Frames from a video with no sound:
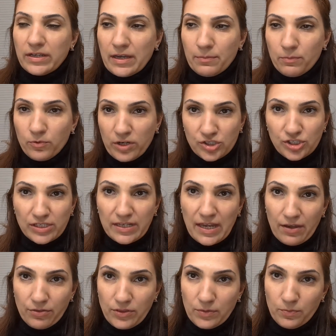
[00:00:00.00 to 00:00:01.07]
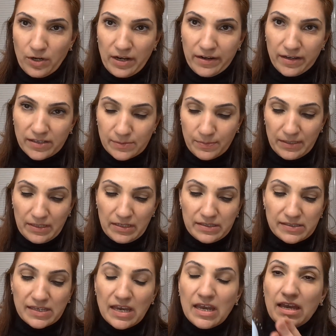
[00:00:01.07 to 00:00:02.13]
I'm brushing out the products
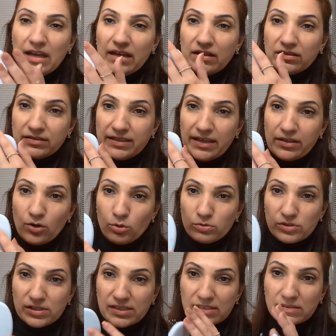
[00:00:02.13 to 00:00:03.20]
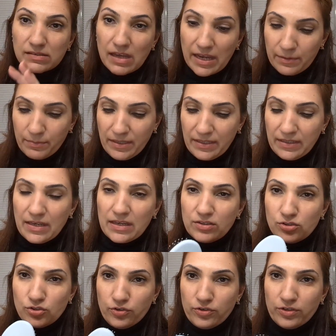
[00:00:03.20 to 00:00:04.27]
because it'll get all slimy
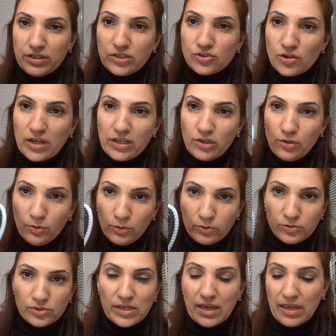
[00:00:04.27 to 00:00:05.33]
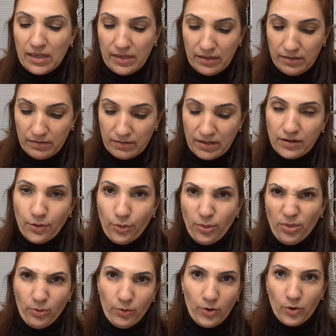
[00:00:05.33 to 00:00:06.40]
and dirty. So I use a kind of
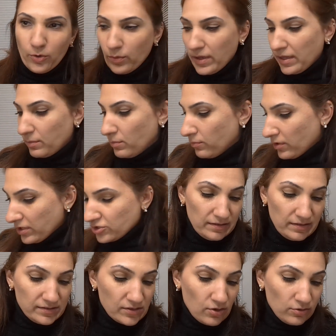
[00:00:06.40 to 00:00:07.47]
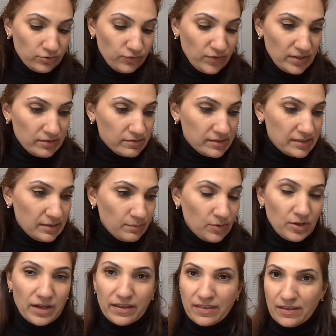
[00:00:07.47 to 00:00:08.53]
throwaway brush. It's called Real
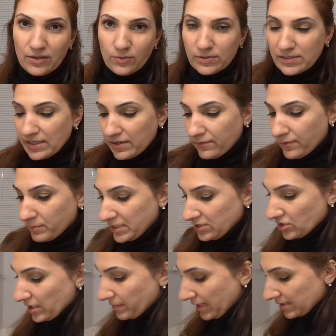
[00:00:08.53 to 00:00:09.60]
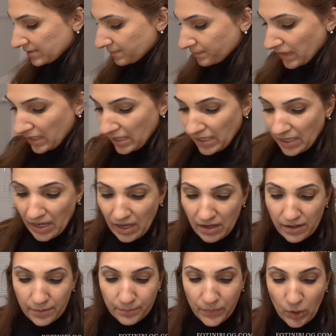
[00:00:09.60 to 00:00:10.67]
Simple. I think it was like from TJ
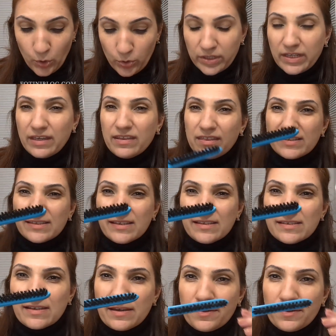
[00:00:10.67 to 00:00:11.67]
Maxx. Goody. This is